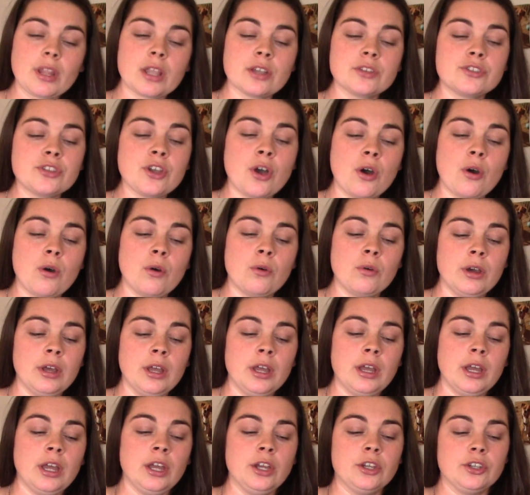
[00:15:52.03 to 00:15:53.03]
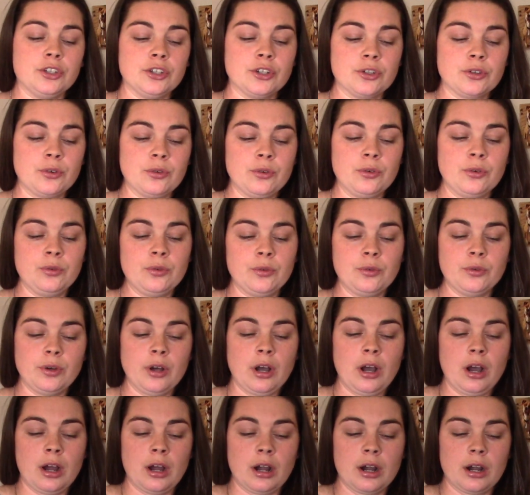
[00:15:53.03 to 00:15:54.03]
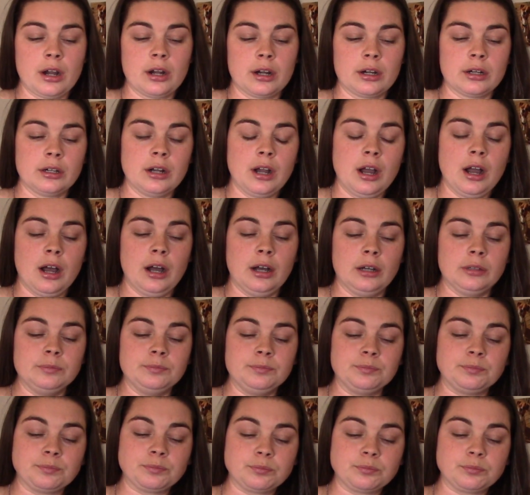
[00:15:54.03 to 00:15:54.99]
So you are,